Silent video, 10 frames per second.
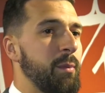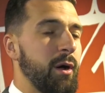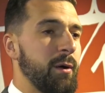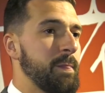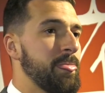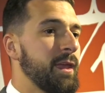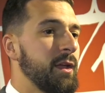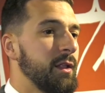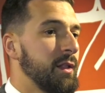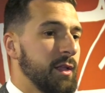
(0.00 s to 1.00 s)
but
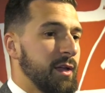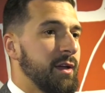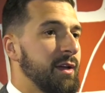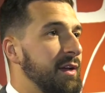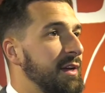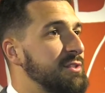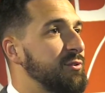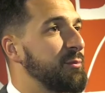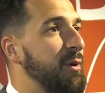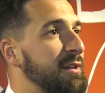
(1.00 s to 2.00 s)
it's
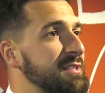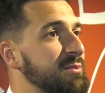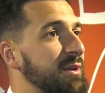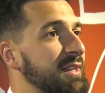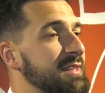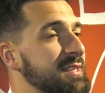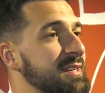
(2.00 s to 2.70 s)
football, it is what it is.